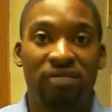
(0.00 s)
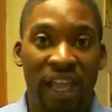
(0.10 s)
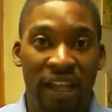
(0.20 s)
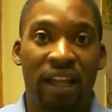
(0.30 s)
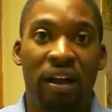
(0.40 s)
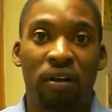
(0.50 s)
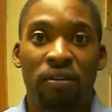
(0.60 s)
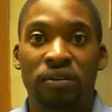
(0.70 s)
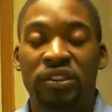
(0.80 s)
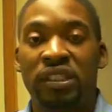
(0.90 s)
tagout
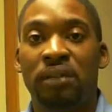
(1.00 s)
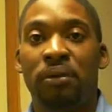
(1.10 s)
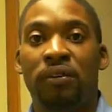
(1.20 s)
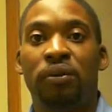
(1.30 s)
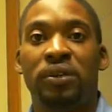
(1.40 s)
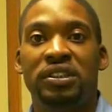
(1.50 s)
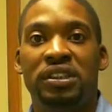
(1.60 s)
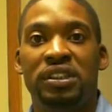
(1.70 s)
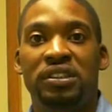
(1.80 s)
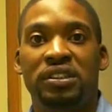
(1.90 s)
regime of it, which
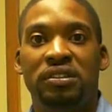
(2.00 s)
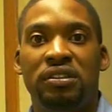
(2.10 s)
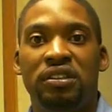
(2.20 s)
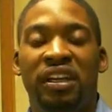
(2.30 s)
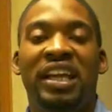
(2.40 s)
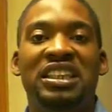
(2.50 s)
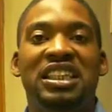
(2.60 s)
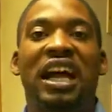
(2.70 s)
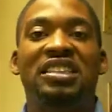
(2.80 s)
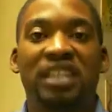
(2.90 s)
is your
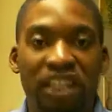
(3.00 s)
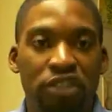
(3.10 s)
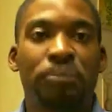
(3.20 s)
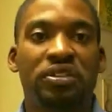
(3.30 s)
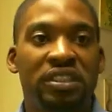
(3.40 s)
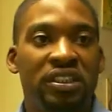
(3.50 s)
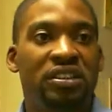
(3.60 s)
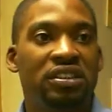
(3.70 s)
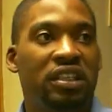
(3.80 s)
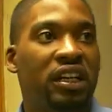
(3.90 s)
energy isolation
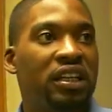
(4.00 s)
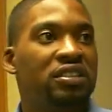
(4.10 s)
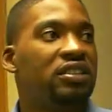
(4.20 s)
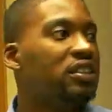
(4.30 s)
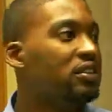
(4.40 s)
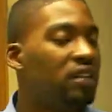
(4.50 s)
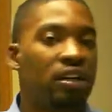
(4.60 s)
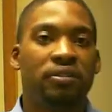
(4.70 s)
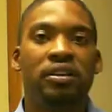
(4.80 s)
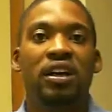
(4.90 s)
procedures that consist
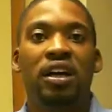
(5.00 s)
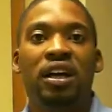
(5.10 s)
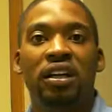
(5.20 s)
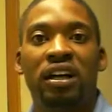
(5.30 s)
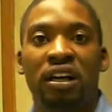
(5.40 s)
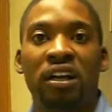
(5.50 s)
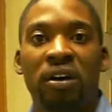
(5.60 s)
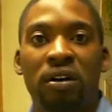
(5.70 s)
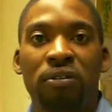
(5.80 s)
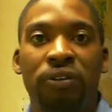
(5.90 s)
of cutting
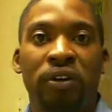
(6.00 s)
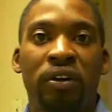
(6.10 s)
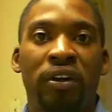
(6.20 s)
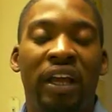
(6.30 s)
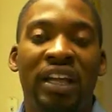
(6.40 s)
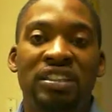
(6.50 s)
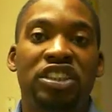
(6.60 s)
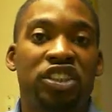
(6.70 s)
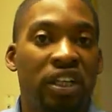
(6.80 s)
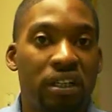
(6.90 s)
off your AC
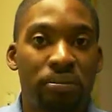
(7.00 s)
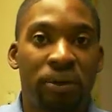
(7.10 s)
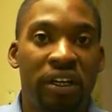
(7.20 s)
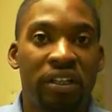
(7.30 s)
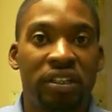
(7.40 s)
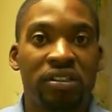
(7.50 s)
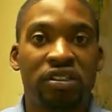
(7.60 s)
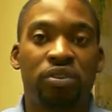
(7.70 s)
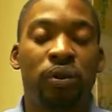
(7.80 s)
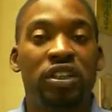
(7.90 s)
circuit breakers
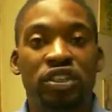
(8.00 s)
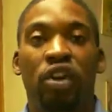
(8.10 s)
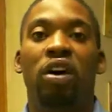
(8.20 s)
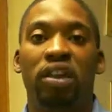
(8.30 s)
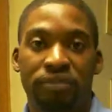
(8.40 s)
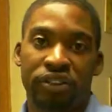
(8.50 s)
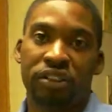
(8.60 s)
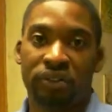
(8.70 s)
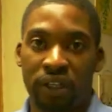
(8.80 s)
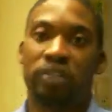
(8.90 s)
as well as your RF
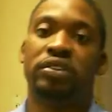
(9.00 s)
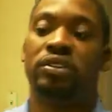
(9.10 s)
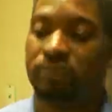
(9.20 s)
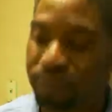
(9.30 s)
generators.